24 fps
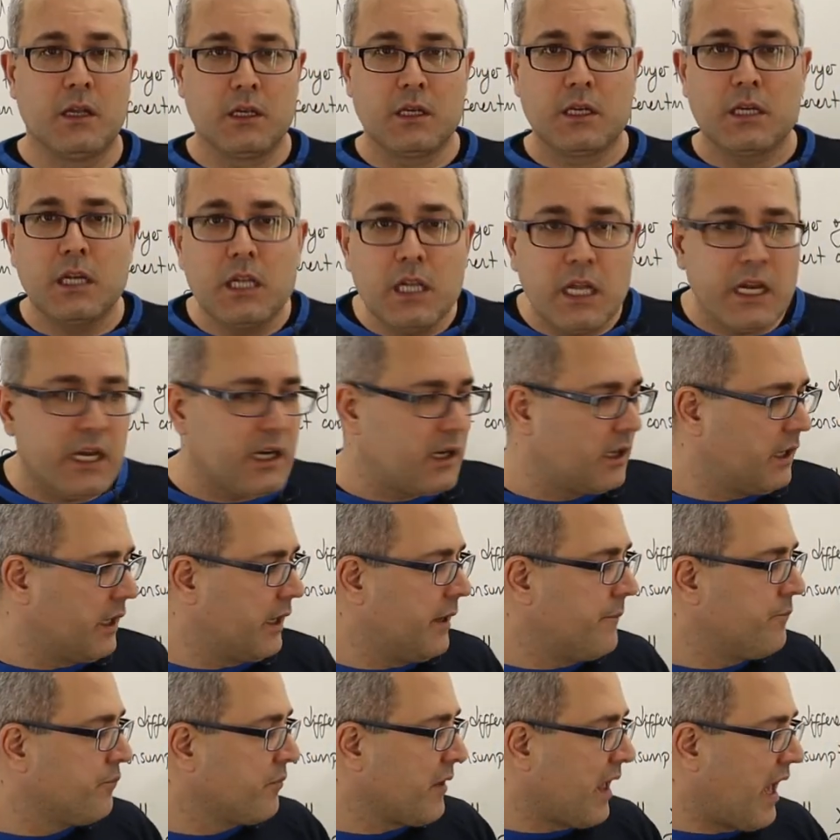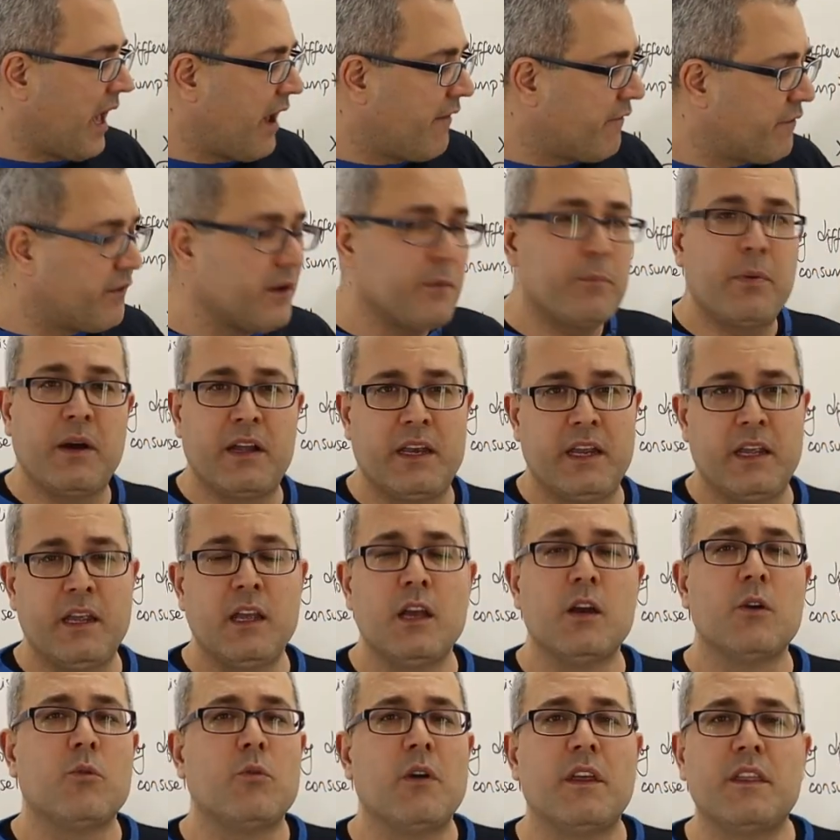clearly everybody,
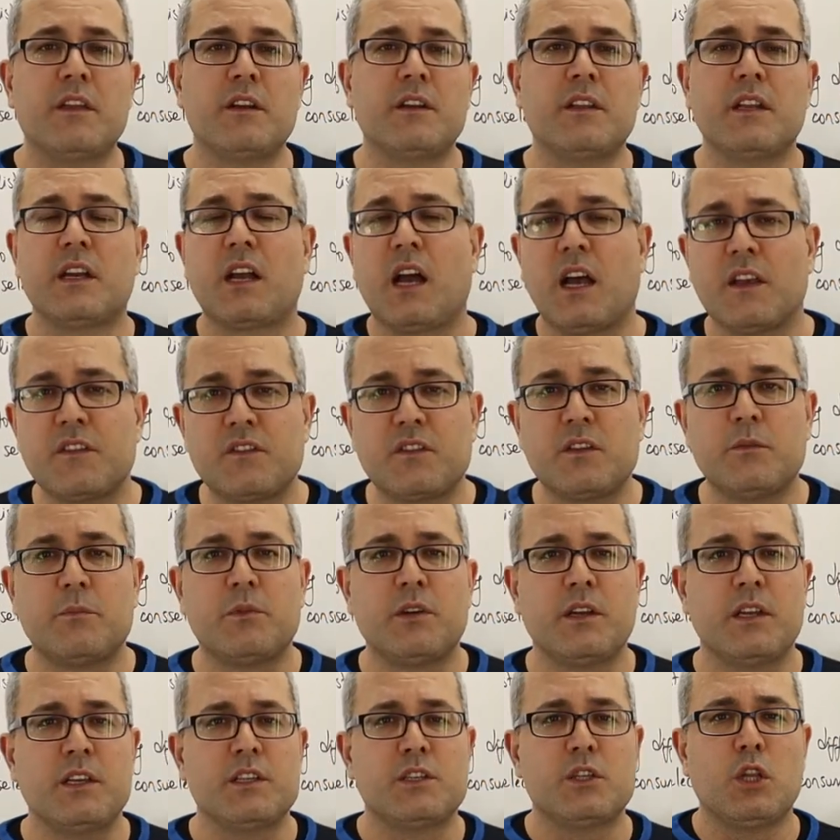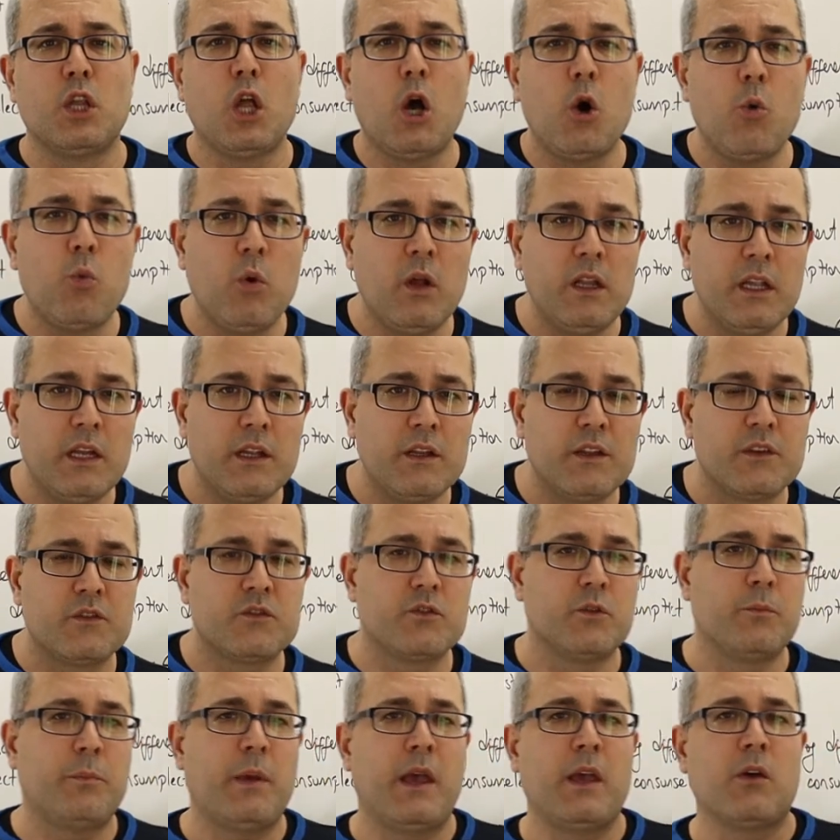whether the customer is low willingness
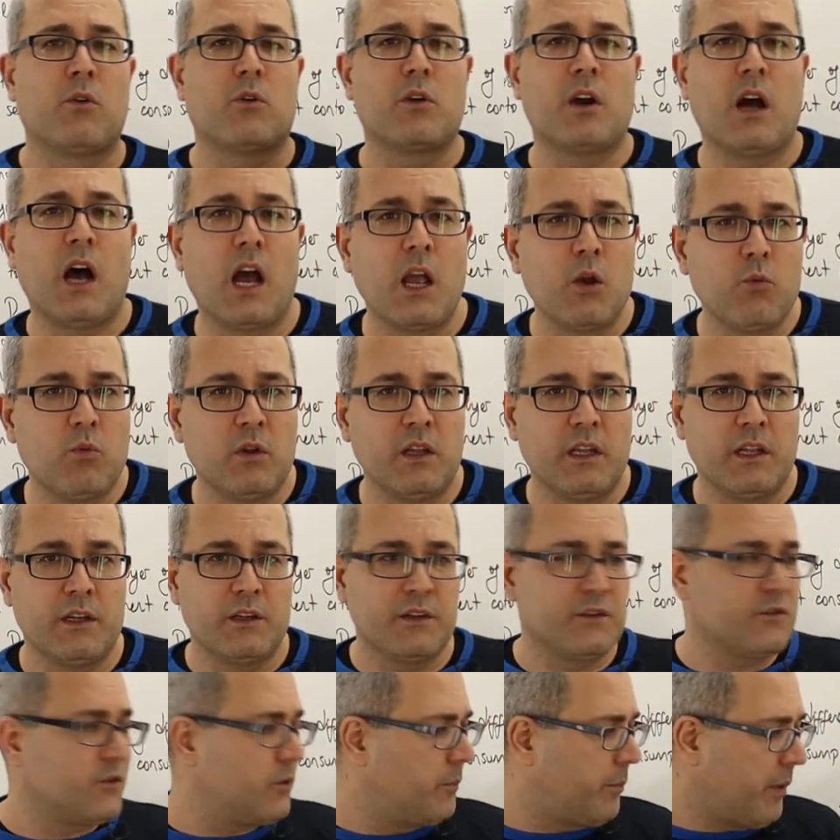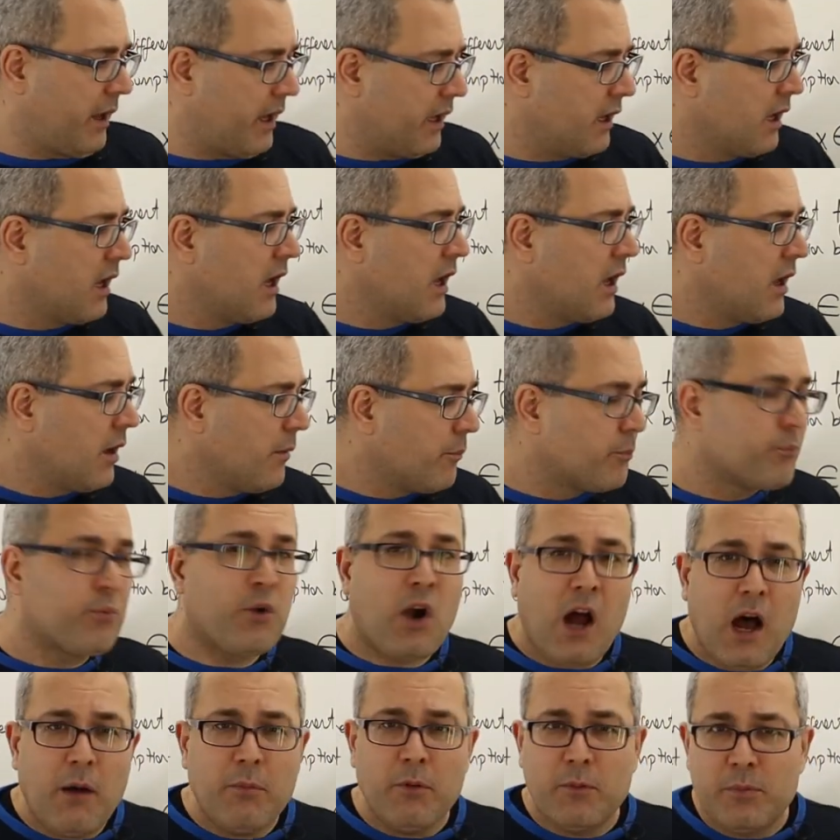to pay or high willingness to pay,
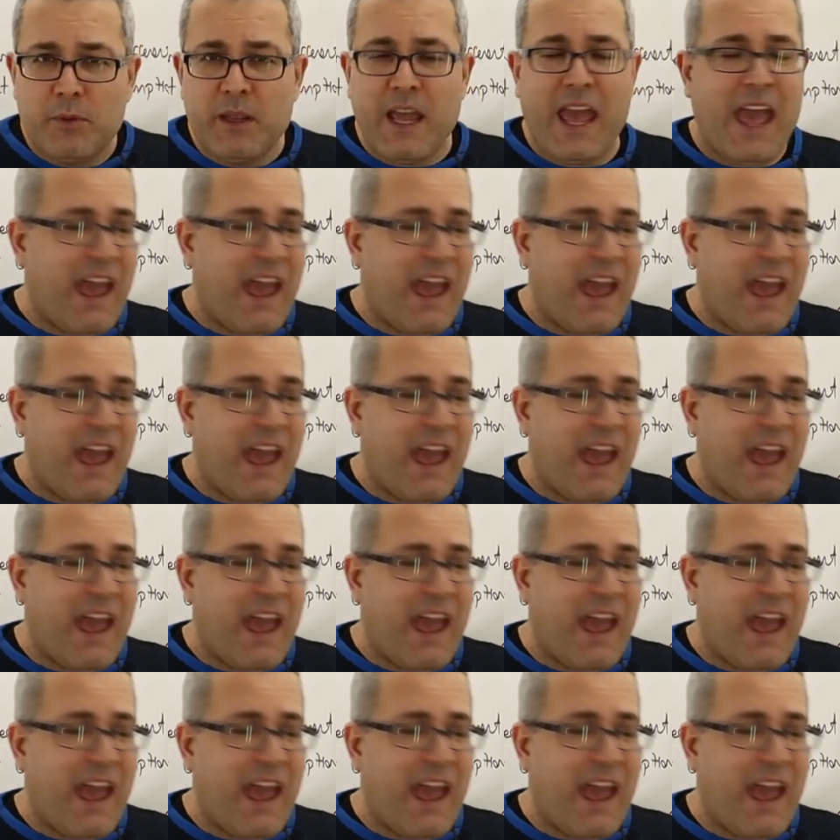probably